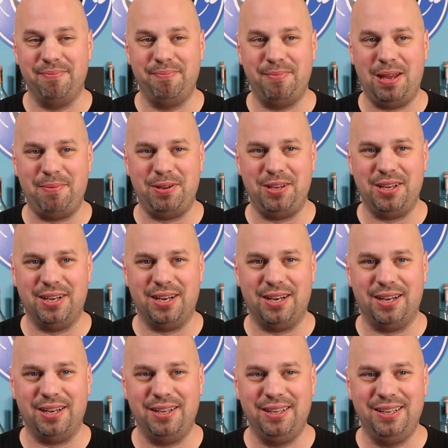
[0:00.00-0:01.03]
Maybe
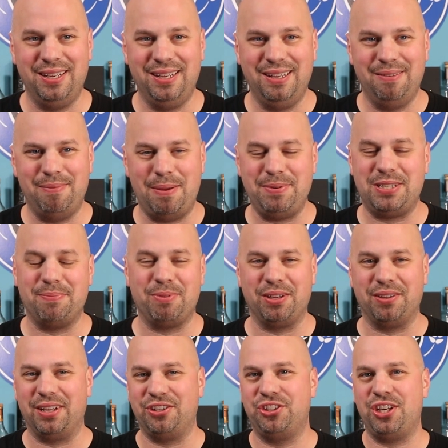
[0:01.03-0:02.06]
uh, maybe
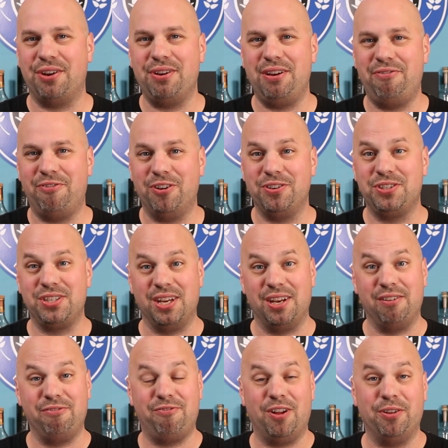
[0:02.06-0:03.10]
something like sherried first and
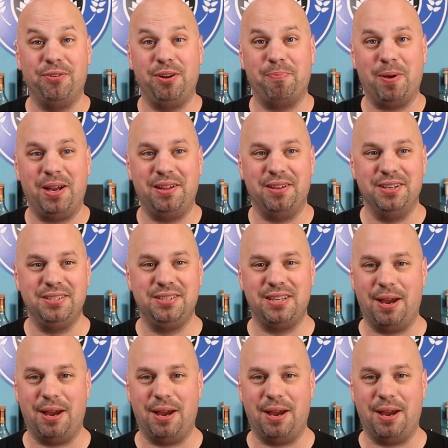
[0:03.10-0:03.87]
then followed it by this.